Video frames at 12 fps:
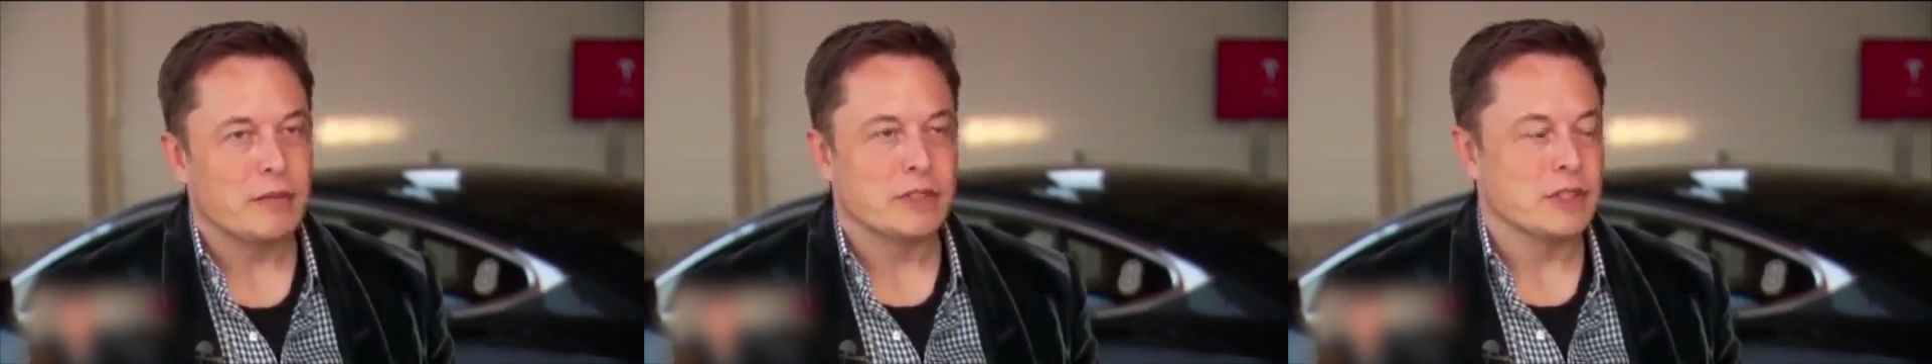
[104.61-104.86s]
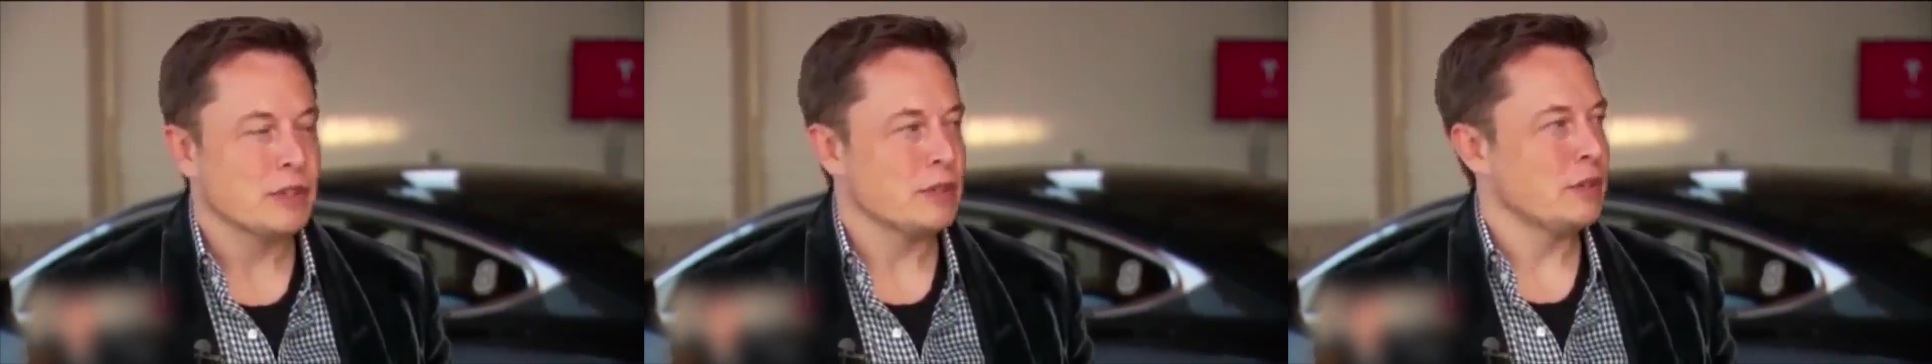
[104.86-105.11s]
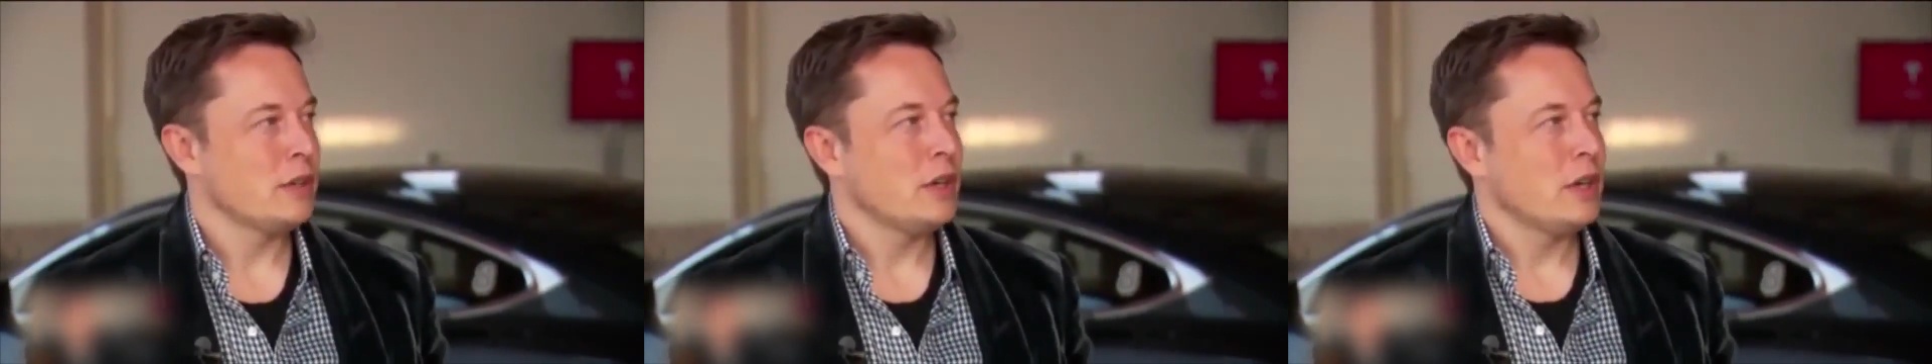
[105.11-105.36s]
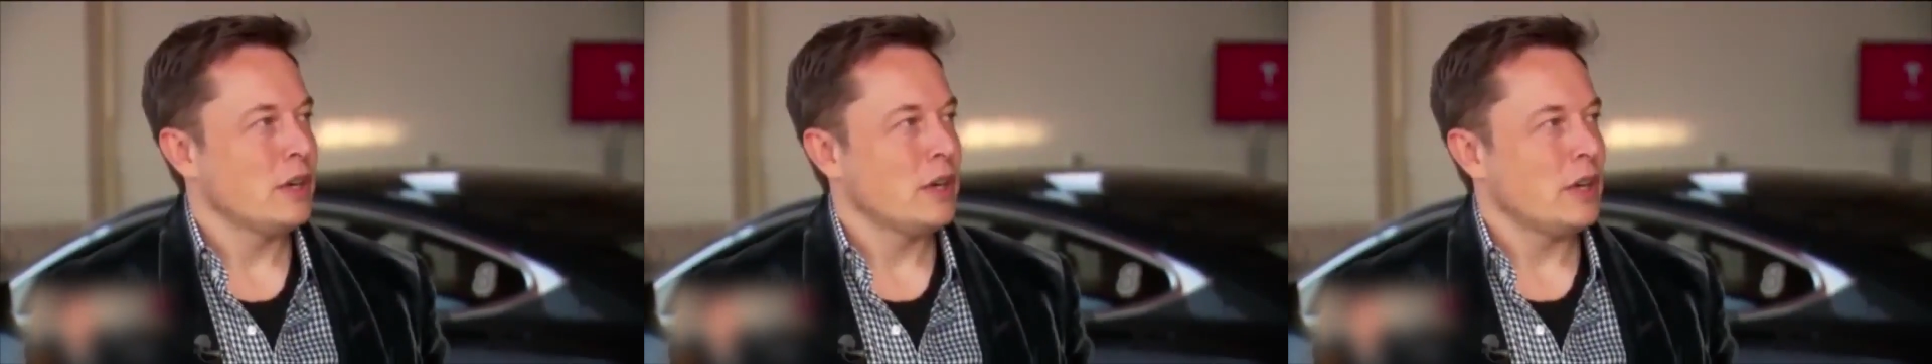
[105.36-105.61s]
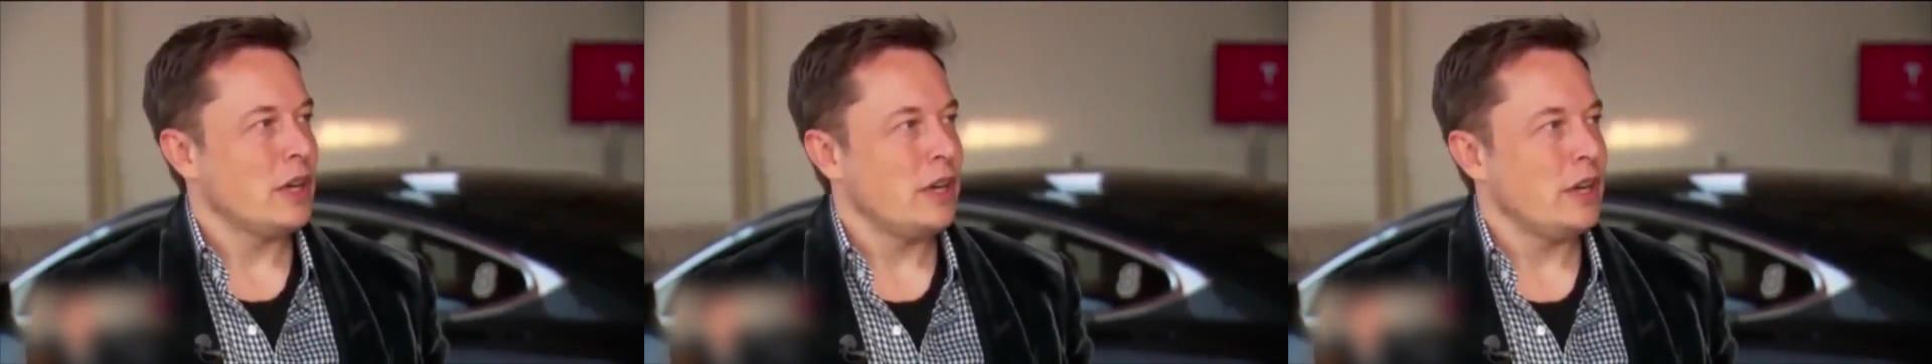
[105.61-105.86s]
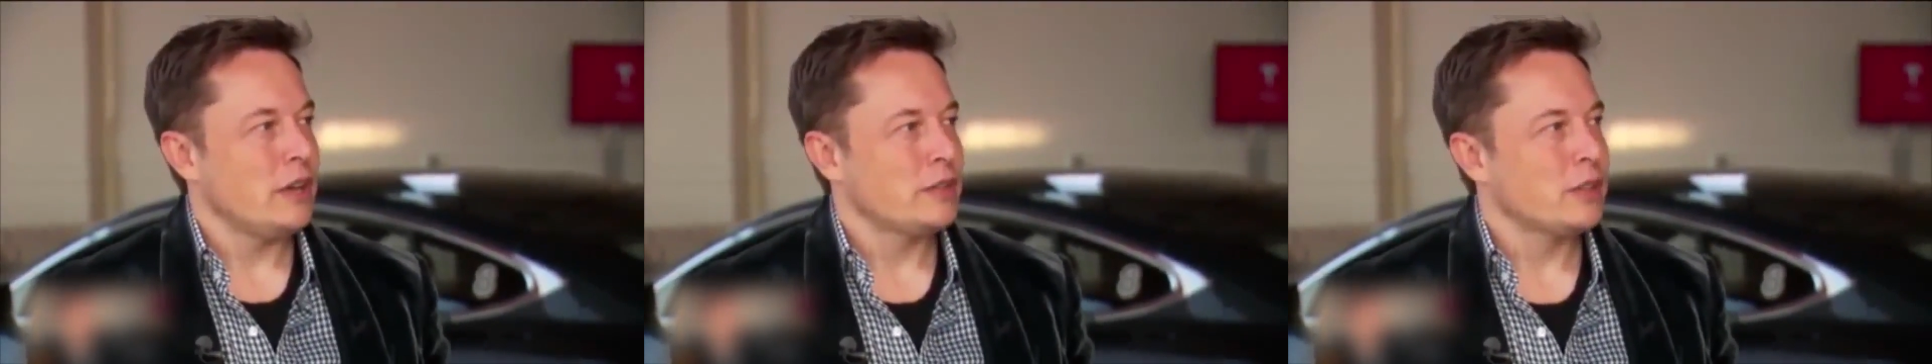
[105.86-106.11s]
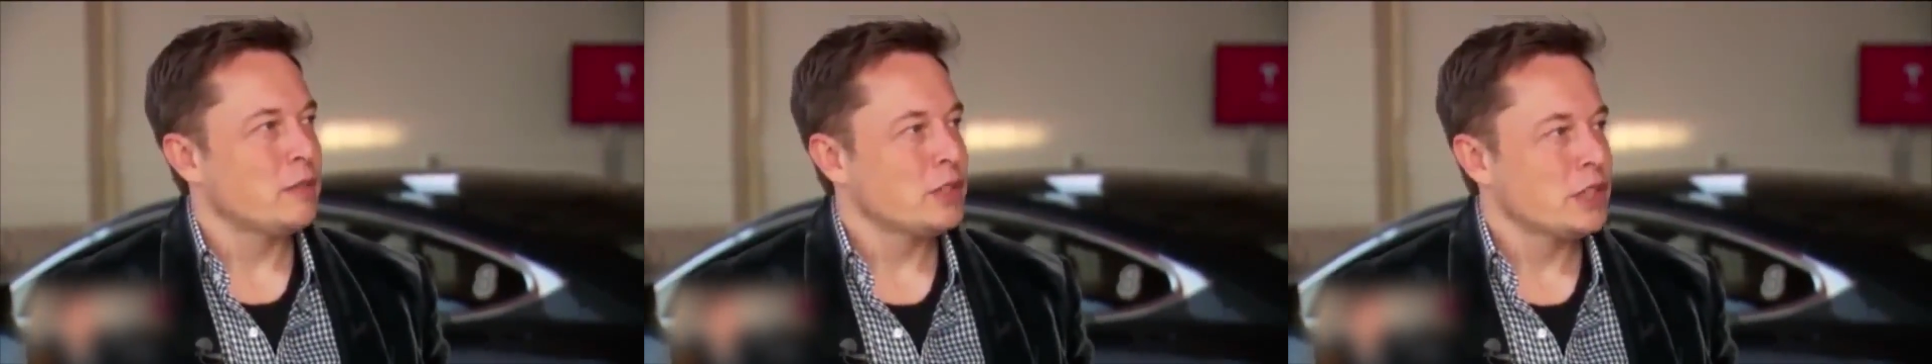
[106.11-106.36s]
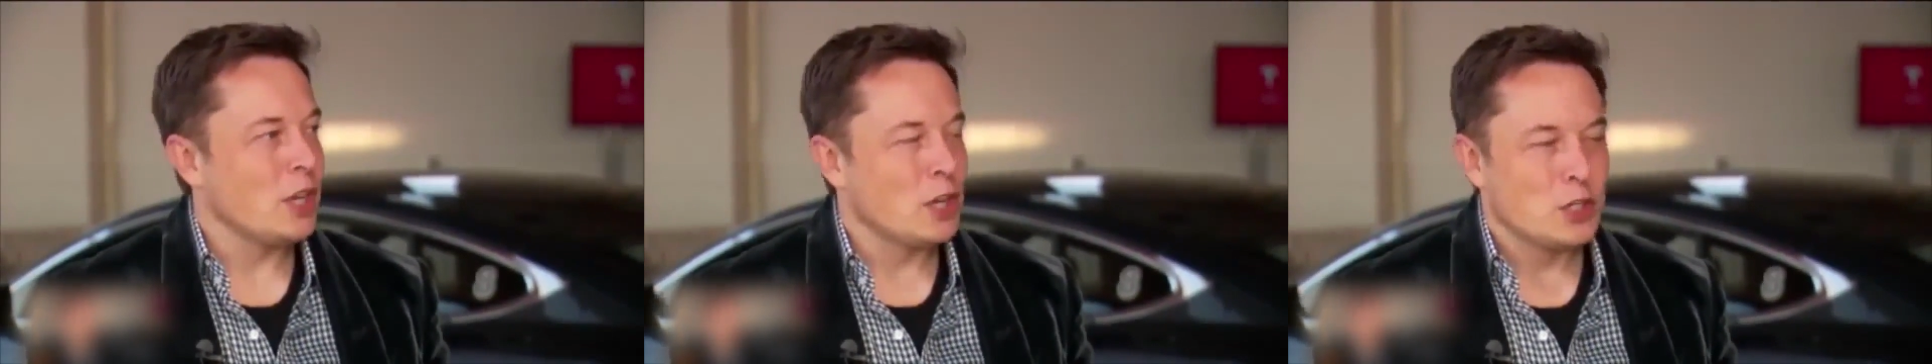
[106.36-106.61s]
So if
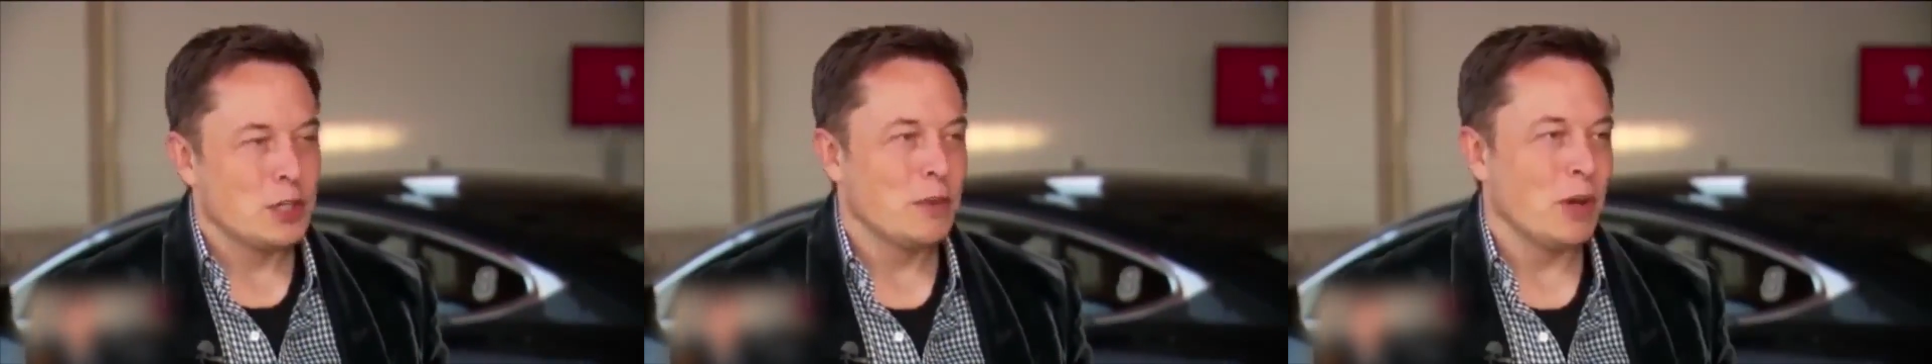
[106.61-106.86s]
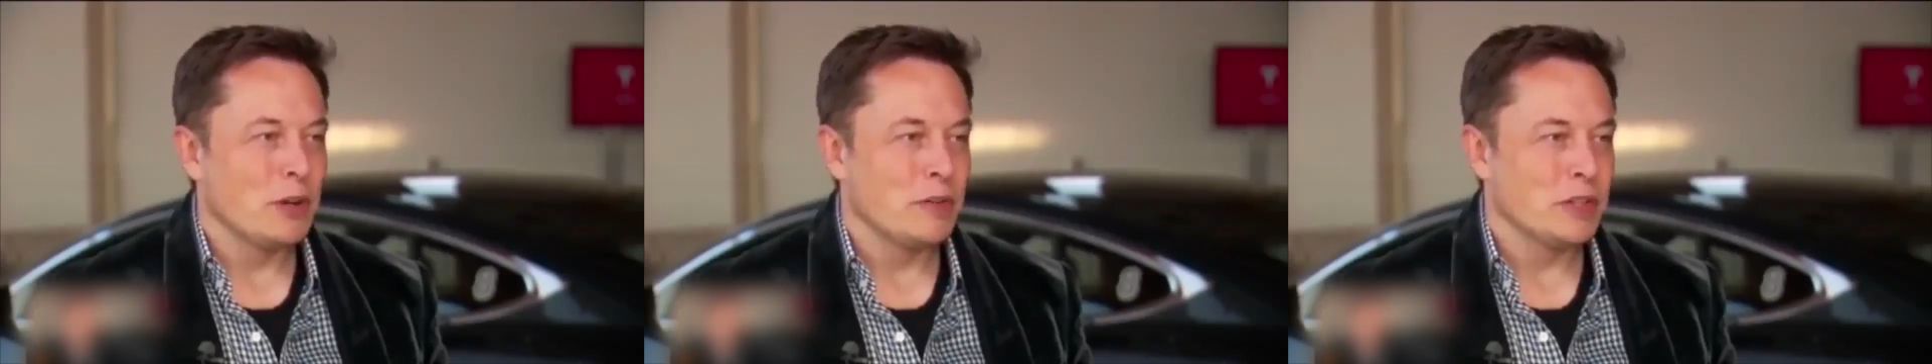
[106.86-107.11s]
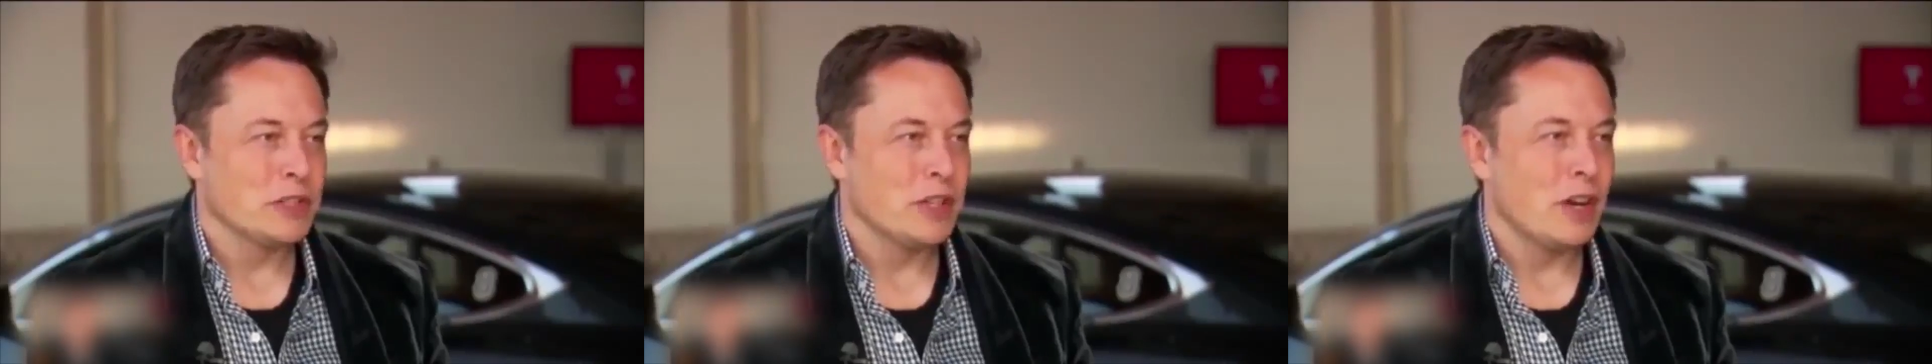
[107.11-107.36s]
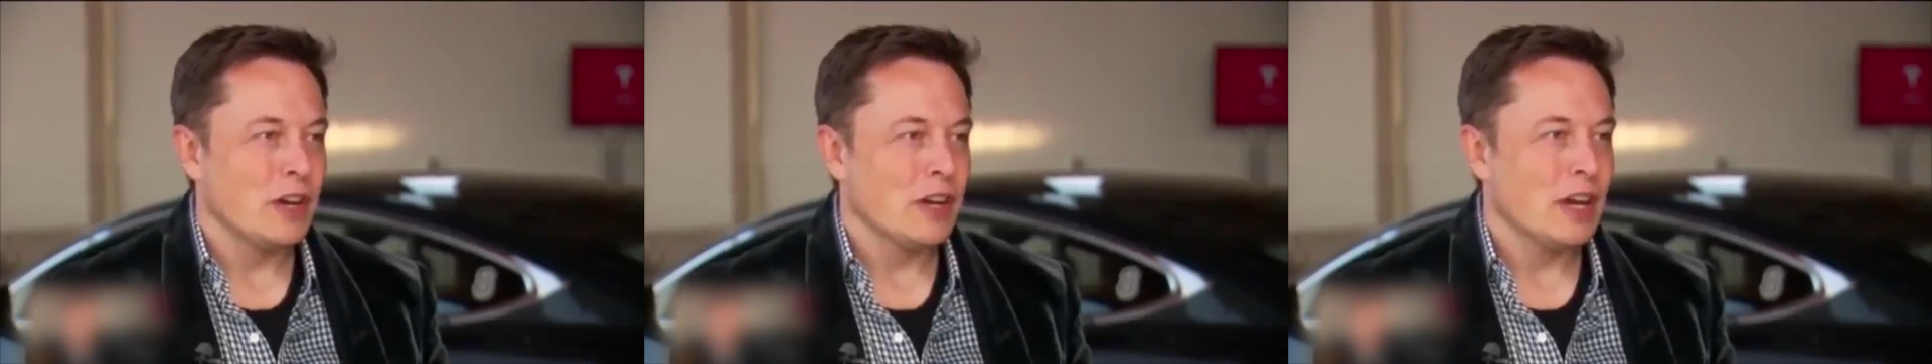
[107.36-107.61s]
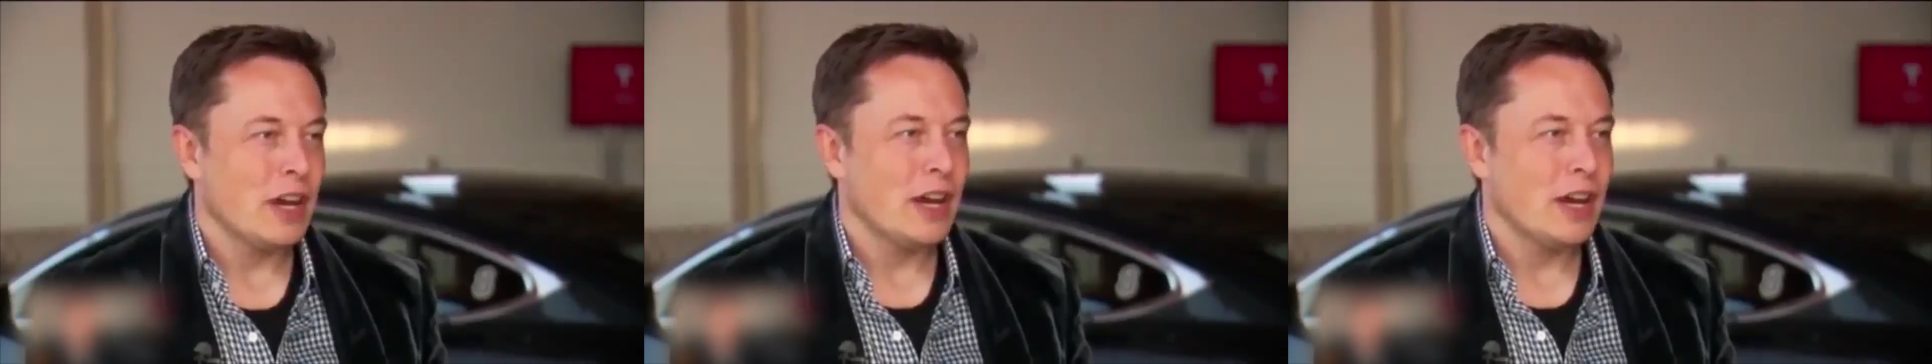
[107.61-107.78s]
someone's a long-term holder of the stock,